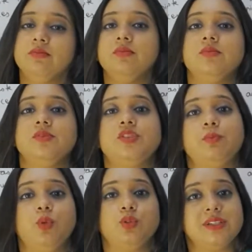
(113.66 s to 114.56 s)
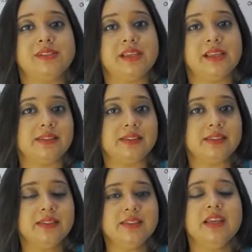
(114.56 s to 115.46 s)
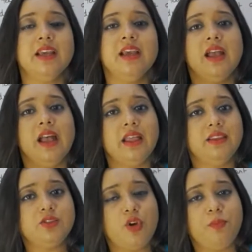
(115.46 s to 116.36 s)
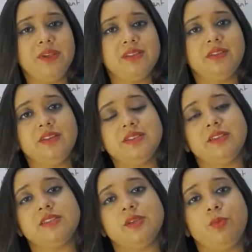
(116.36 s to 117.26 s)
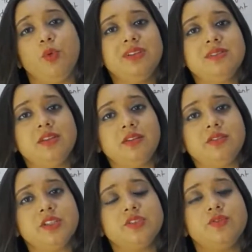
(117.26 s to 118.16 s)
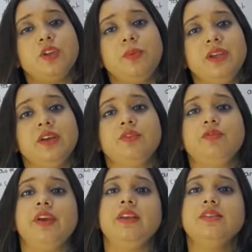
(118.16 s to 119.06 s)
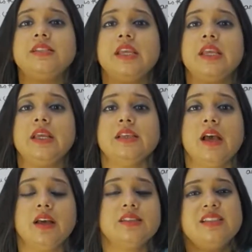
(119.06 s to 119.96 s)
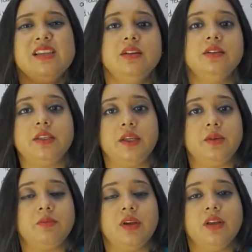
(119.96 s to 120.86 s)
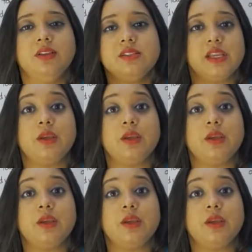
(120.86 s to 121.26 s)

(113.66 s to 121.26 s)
supporting sentences, and the topic sentence and the supporting sentences will be conveying a single theme, the same